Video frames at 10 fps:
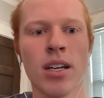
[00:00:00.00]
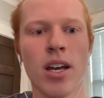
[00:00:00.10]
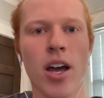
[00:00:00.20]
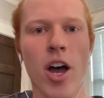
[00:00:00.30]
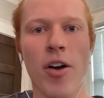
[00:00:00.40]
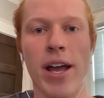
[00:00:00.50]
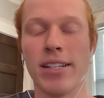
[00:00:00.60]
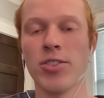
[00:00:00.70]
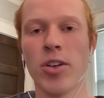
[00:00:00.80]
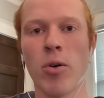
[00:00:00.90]
All right,
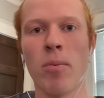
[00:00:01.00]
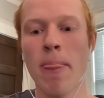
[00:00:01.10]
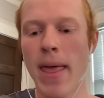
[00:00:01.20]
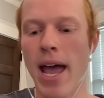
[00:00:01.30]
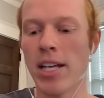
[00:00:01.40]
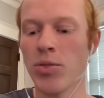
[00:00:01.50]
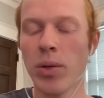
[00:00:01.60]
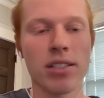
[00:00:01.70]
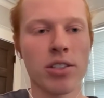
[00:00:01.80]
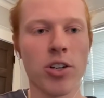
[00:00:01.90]
so as we
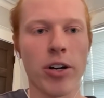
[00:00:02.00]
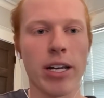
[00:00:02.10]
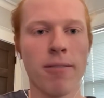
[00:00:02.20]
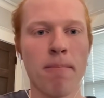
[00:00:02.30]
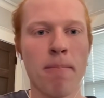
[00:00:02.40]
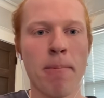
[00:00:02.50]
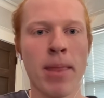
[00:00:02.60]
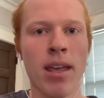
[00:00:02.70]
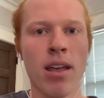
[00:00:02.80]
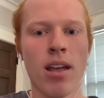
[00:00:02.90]
get started,
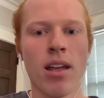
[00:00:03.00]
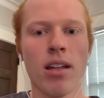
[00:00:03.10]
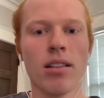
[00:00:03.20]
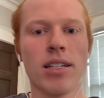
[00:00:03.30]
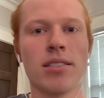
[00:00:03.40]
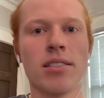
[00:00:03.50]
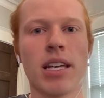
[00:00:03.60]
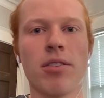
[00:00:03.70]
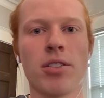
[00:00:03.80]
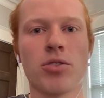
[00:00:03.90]
let's
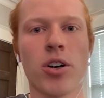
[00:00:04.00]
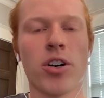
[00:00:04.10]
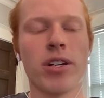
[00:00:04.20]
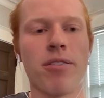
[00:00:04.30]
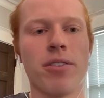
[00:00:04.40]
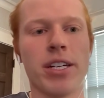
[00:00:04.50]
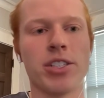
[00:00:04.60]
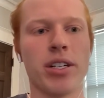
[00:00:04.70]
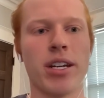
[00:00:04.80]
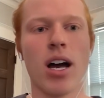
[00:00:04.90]
give a stronger
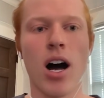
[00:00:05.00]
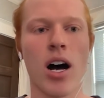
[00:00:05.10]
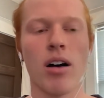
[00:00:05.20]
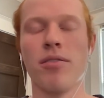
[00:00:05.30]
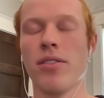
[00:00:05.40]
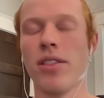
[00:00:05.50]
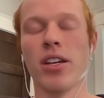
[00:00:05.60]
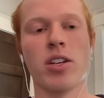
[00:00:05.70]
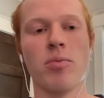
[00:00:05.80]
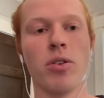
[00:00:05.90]
definition of the
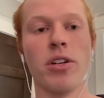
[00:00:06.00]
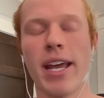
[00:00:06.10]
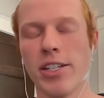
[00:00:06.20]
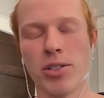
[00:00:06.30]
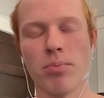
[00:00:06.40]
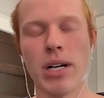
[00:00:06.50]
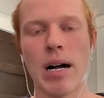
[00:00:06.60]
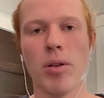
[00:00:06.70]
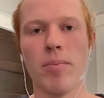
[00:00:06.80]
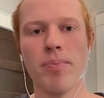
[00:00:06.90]
communication
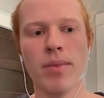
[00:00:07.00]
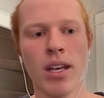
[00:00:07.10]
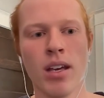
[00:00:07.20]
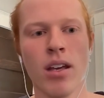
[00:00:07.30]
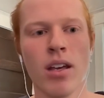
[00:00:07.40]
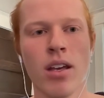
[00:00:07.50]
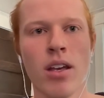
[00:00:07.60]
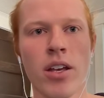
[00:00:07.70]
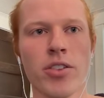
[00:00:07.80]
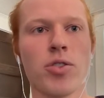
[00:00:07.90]
problem.
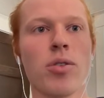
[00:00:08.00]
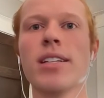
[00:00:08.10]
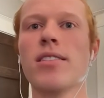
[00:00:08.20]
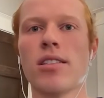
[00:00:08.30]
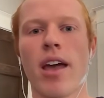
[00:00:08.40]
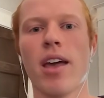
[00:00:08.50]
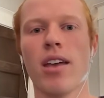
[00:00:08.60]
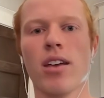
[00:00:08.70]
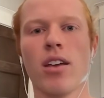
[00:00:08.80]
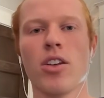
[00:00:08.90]
So let's say
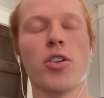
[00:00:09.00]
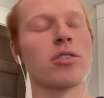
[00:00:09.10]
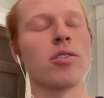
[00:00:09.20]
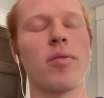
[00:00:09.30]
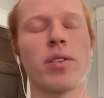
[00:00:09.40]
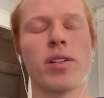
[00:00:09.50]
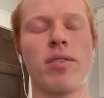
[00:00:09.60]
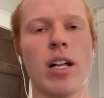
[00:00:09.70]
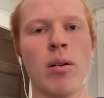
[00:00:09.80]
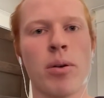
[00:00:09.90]
you're a software
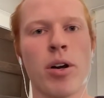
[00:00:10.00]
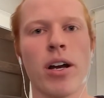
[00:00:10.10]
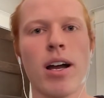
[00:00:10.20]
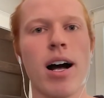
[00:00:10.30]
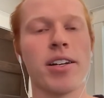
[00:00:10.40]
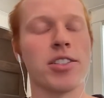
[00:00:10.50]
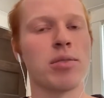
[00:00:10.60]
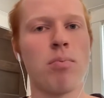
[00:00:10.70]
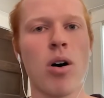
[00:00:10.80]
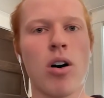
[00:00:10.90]
developer on a
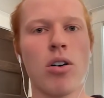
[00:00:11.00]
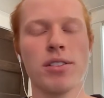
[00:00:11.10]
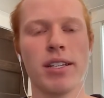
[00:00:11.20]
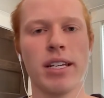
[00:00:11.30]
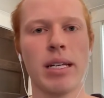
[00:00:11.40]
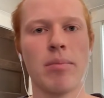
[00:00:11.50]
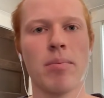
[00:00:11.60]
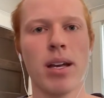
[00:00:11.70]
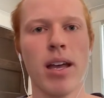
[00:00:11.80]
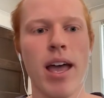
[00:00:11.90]
small team
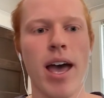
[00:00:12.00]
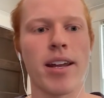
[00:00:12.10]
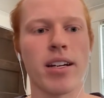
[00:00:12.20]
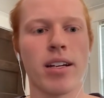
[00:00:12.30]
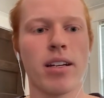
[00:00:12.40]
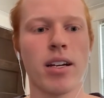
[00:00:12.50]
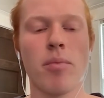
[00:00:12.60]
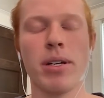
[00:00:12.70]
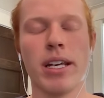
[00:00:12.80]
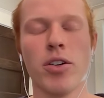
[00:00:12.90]
at a
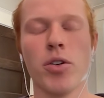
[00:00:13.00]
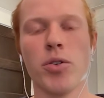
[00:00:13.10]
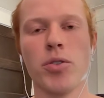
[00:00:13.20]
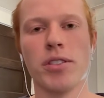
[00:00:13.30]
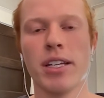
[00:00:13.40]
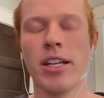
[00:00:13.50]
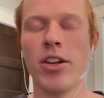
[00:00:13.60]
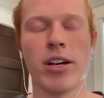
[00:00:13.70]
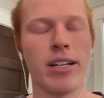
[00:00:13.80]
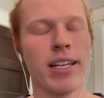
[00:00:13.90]
company who's
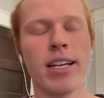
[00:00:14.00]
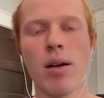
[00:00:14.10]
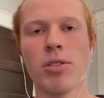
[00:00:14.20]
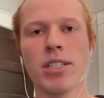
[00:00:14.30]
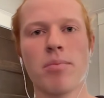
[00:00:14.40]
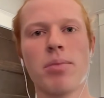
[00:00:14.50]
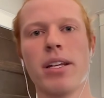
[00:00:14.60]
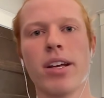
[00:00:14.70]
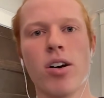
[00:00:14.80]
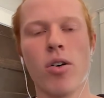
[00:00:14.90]
either an e-commerce
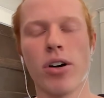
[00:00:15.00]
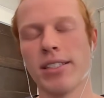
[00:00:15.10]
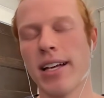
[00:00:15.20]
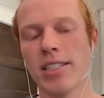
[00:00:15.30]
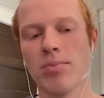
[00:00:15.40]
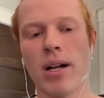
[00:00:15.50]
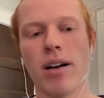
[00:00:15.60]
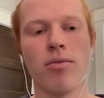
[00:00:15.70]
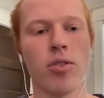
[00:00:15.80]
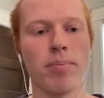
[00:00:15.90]
company or a SaaS
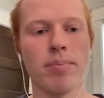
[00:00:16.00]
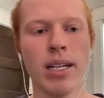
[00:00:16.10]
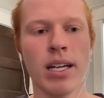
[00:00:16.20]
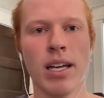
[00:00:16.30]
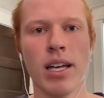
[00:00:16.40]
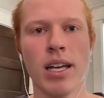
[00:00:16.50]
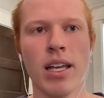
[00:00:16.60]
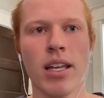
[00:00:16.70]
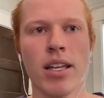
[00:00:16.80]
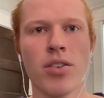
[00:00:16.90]
platform.
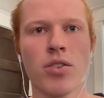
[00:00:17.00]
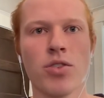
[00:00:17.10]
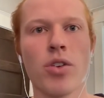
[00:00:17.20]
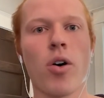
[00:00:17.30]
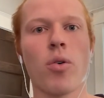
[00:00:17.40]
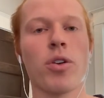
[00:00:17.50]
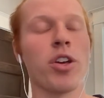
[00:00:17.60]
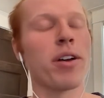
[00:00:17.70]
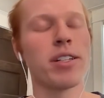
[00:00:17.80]
So you're on a